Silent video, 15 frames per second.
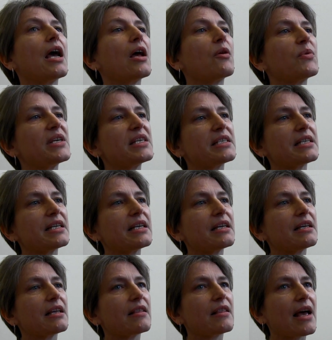And we
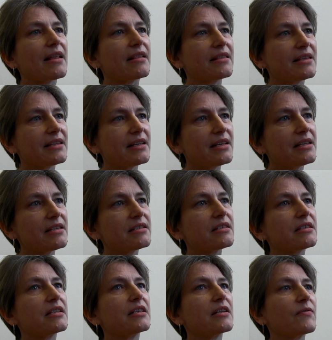see that
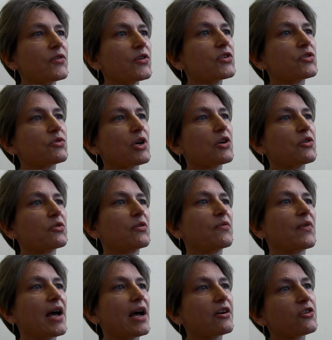these different structural
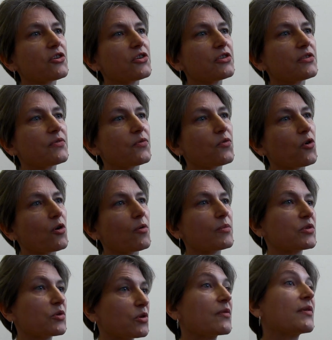factors form
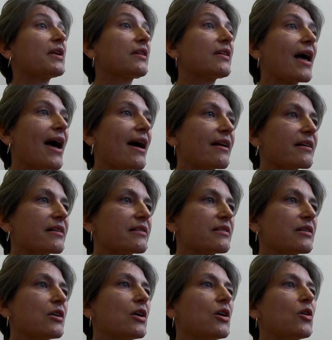sort of a
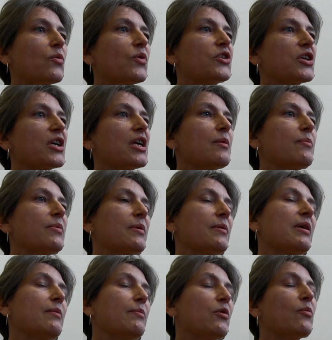lattice which keep
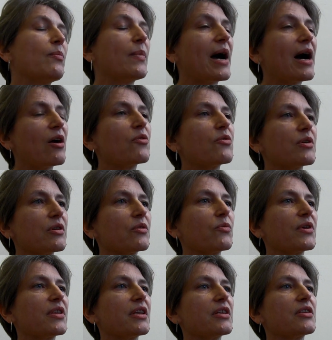people bound
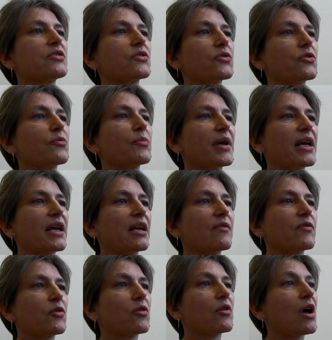within certain
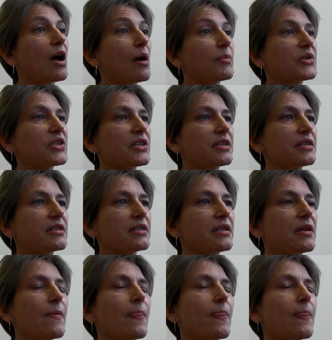behavioral options.